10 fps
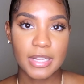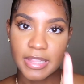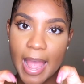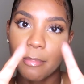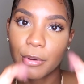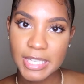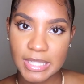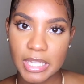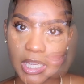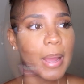that
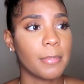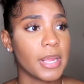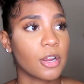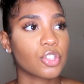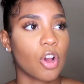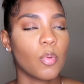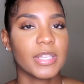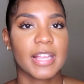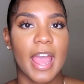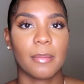bracelet. My parents
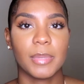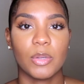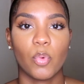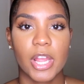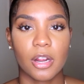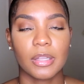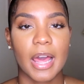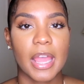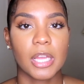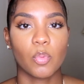always had me wear,
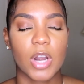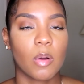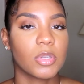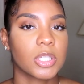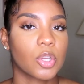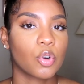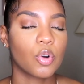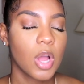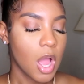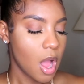like, when I was little,